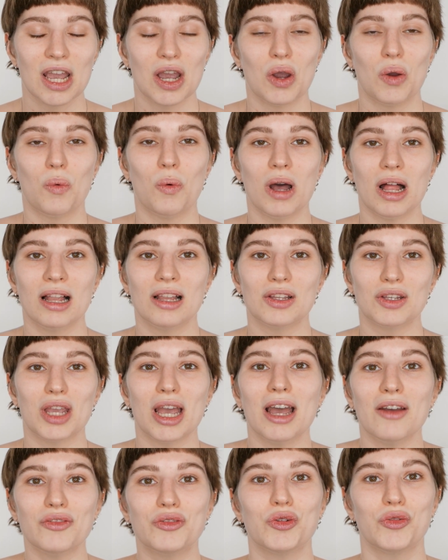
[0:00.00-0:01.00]
Well, you
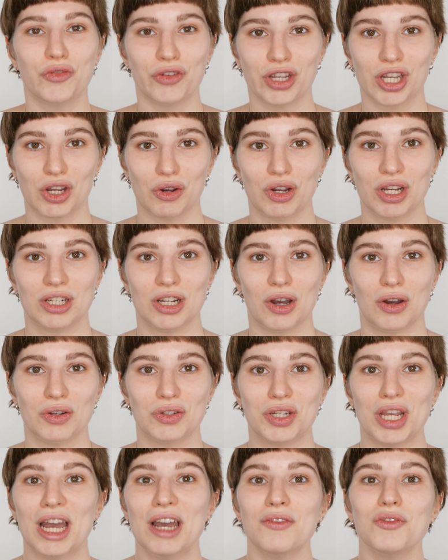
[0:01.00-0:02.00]
have to figure it
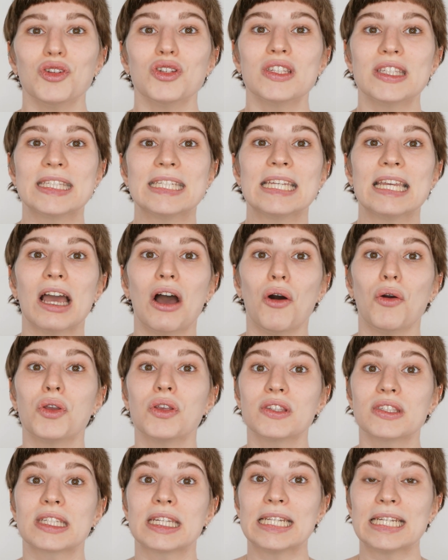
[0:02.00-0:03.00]
out. You have to see how
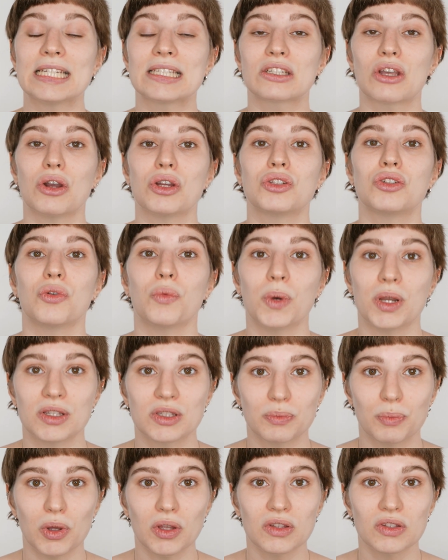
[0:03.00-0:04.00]
your skin is going to
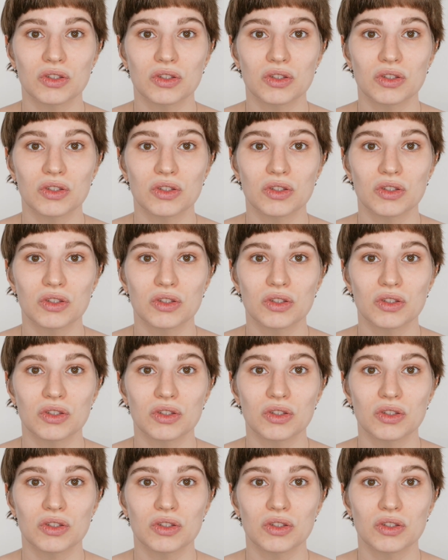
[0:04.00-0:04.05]
respond